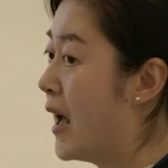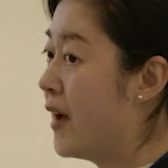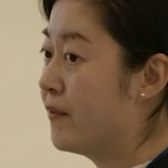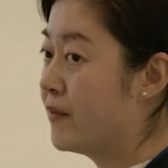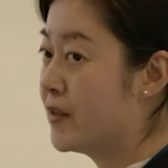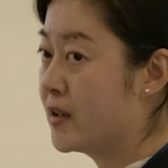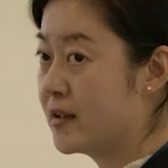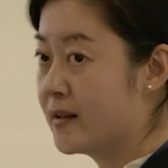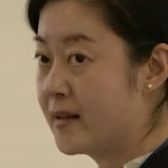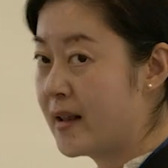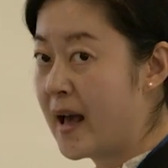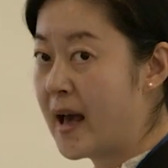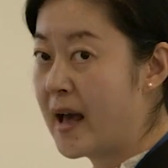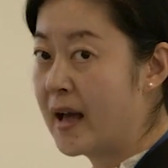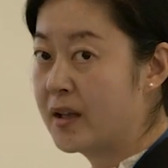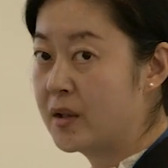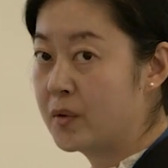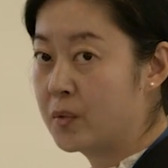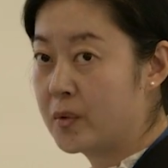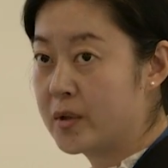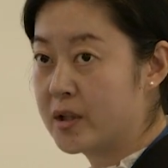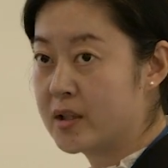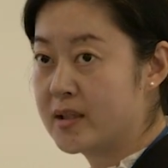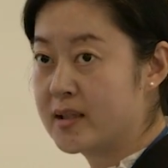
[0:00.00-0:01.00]
After that,
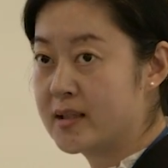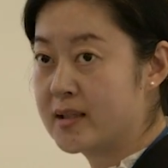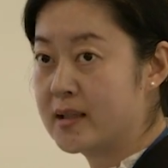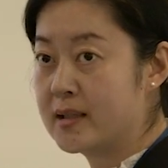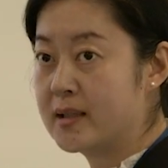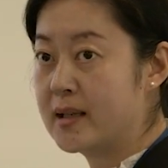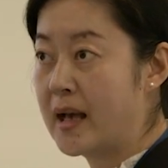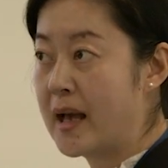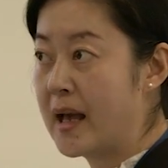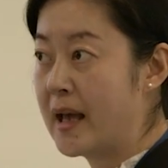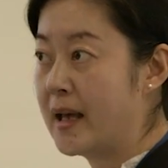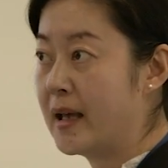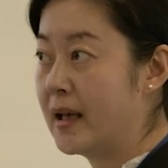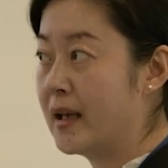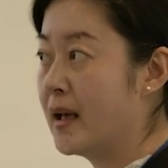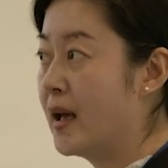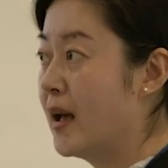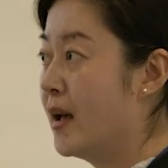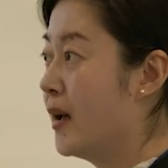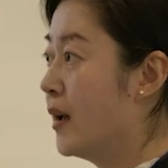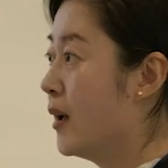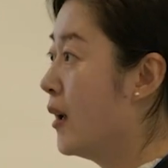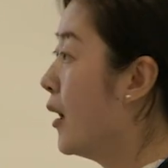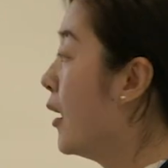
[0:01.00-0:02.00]
we see a
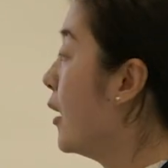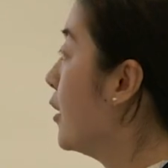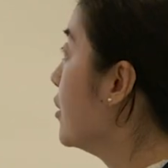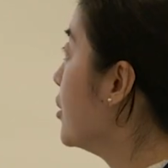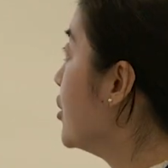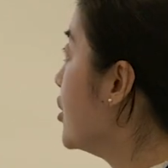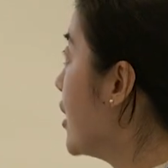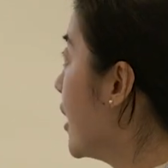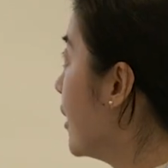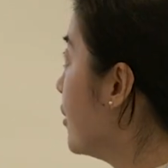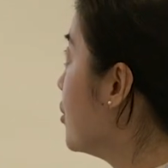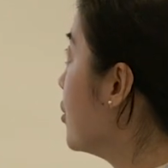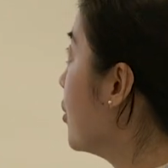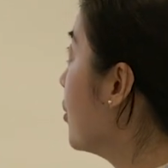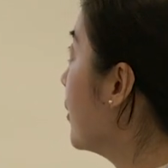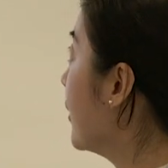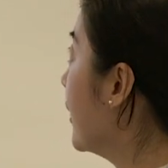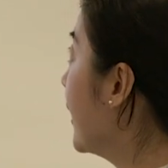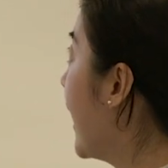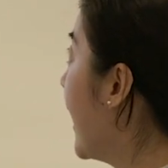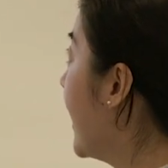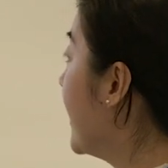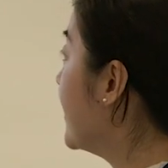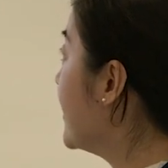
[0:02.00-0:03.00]
gentle
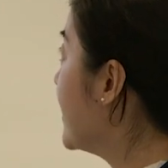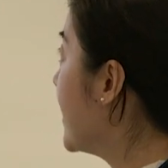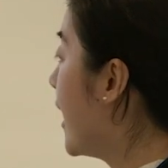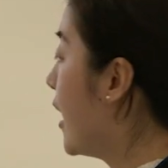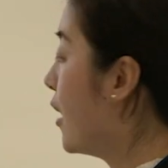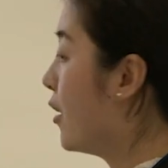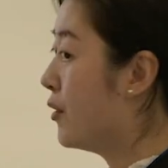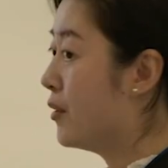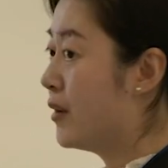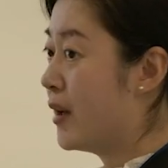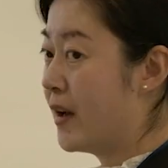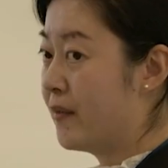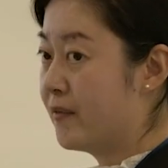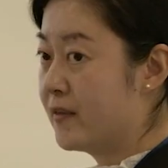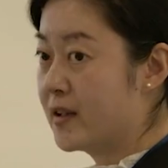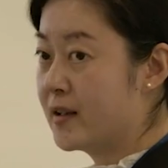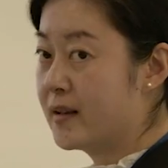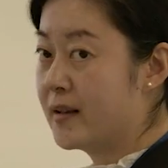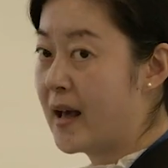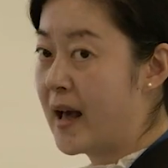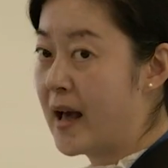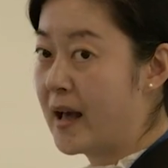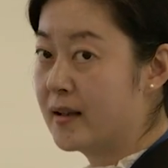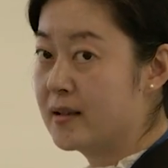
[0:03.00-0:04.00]
glide down after
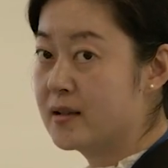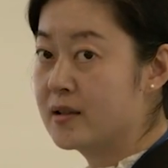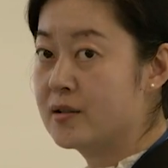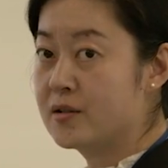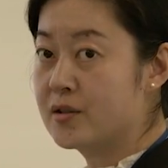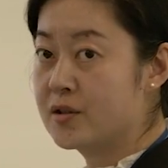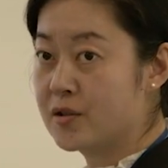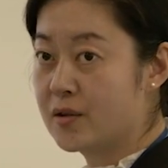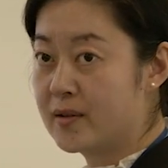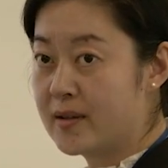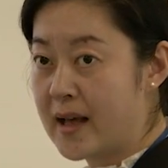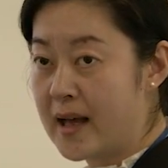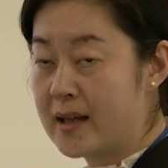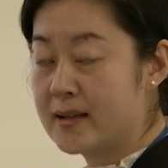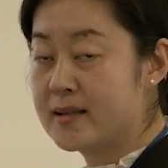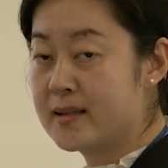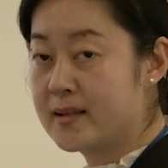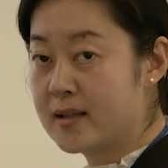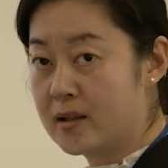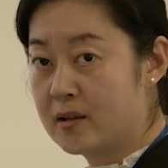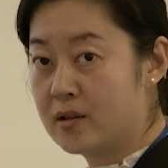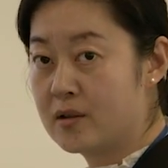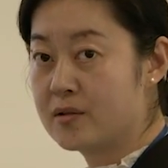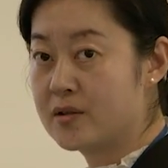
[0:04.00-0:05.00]
that. So that
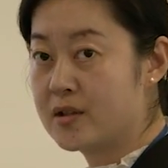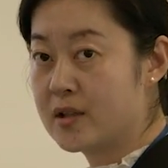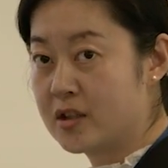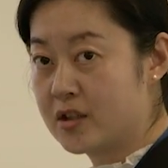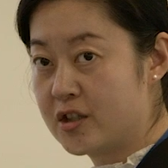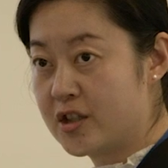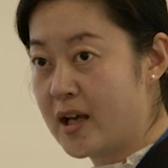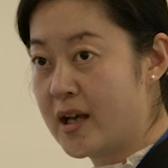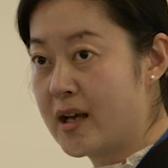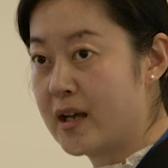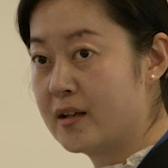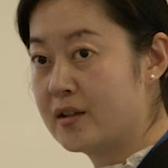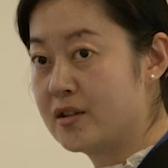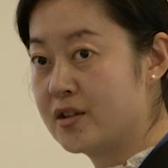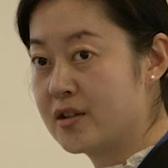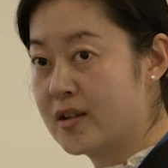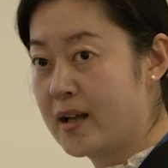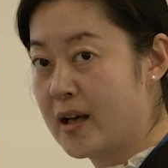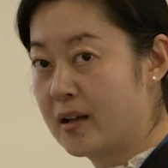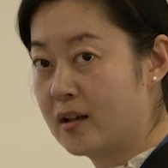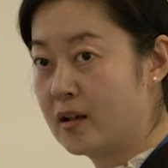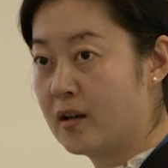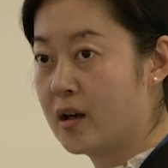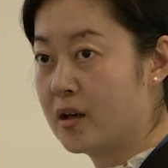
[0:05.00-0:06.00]
signals a change
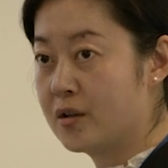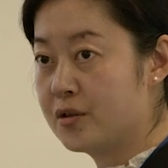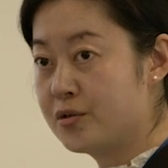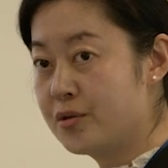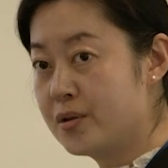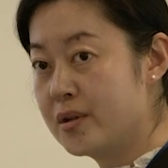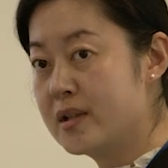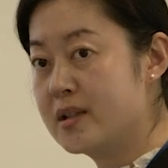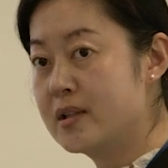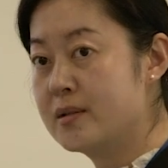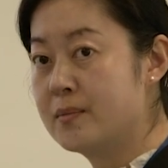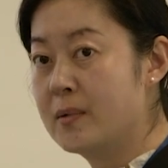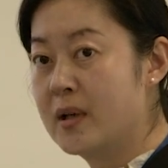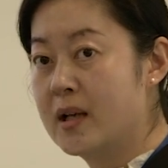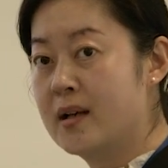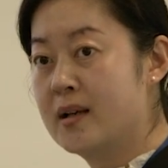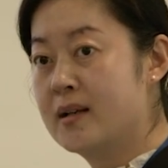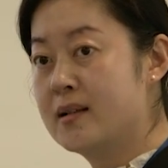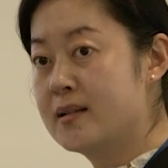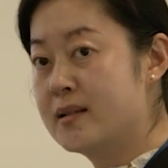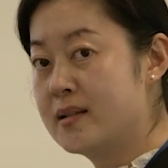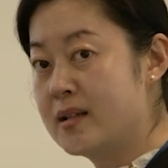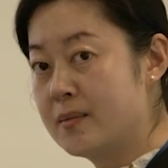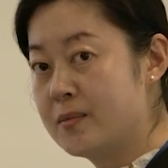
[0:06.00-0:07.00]
that countries
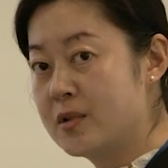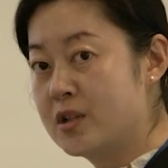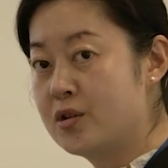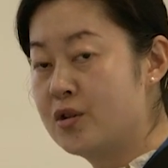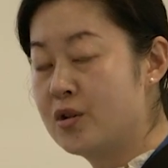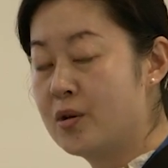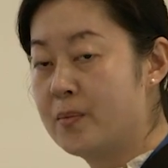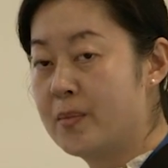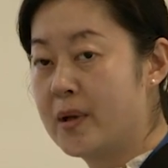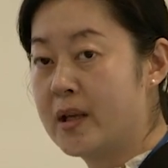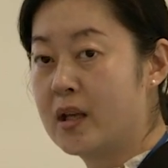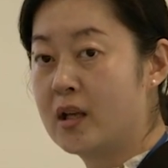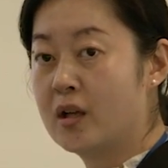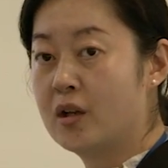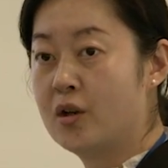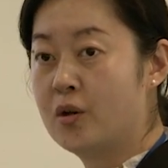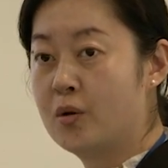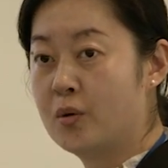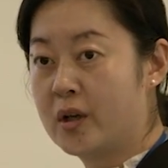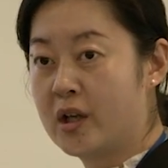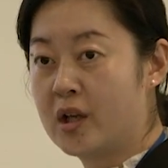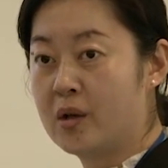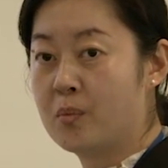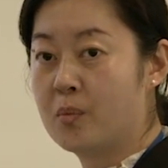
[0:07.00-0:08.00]
seems to be
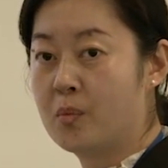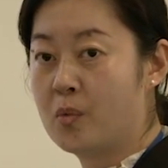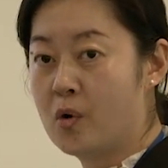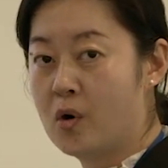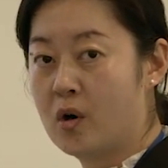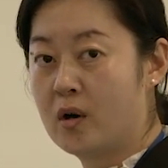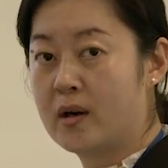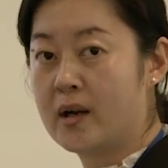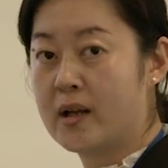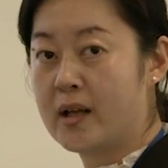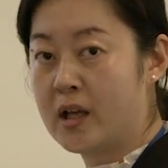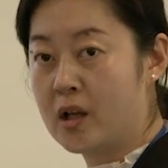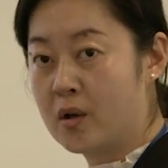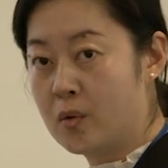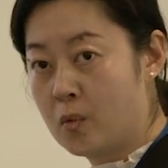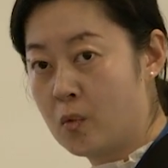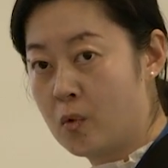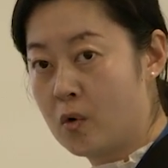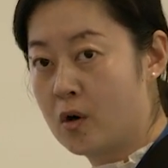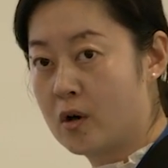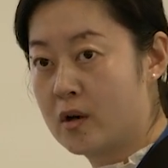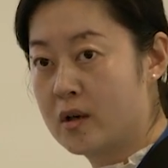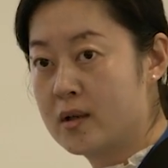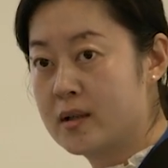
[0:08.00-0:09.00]
looking more
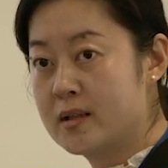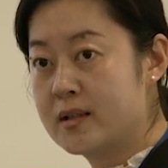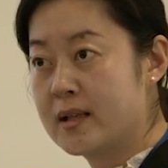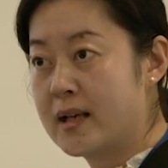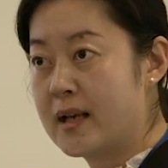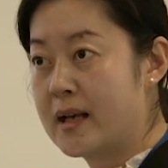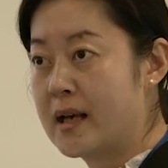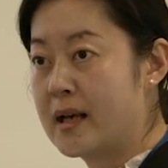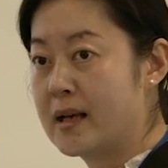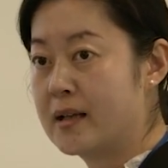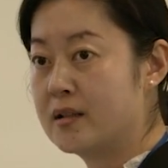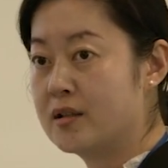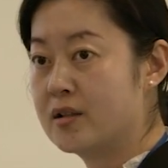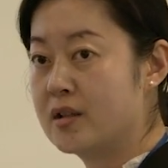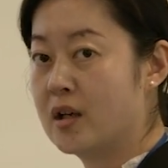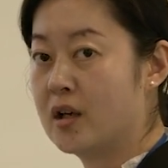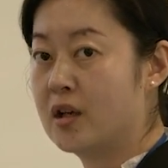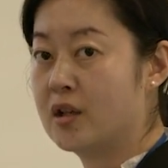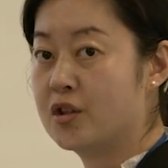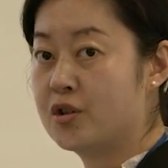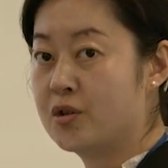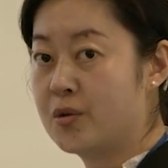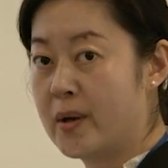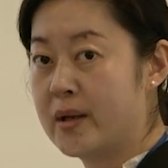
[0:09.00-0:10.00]
inward and
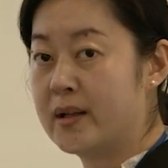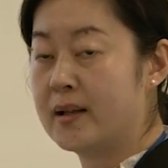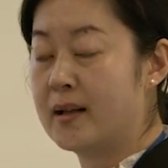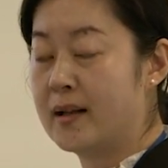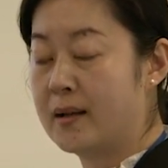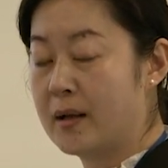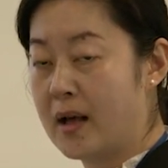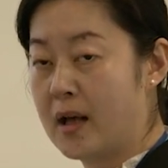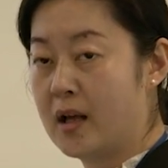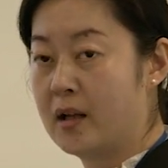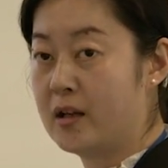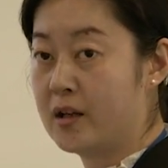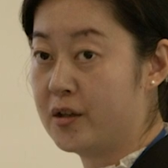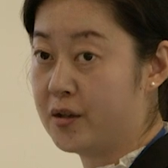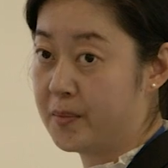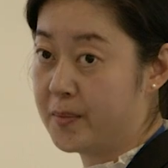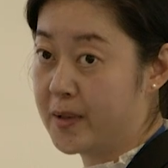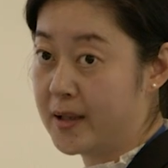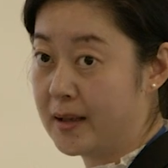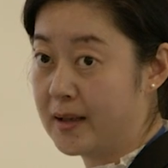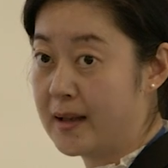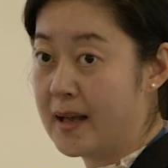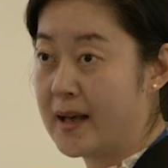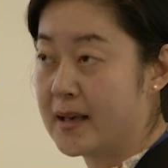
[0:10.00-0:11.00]
trade a little
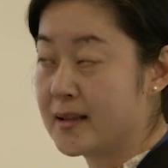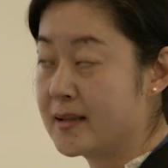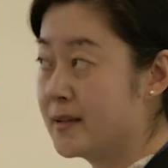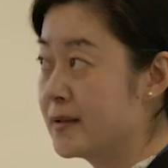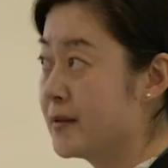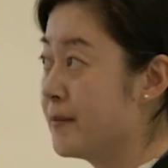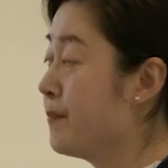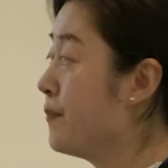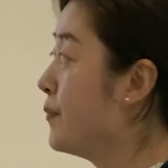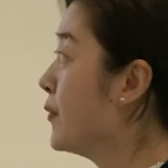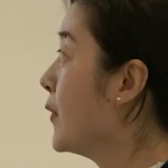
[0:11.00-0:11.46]
bit less.